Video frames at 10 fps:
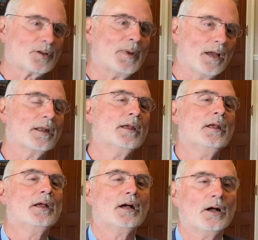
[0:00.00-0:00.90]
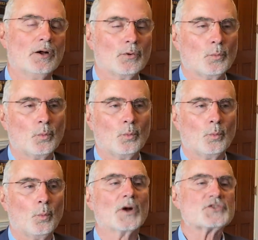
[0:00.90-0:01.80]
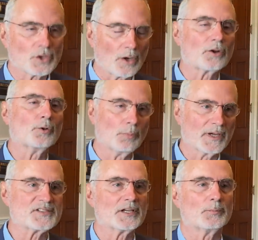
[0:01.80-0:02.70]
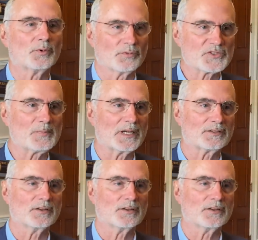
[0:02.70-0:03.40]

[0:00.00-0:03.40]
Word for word: about what your article brings up with respect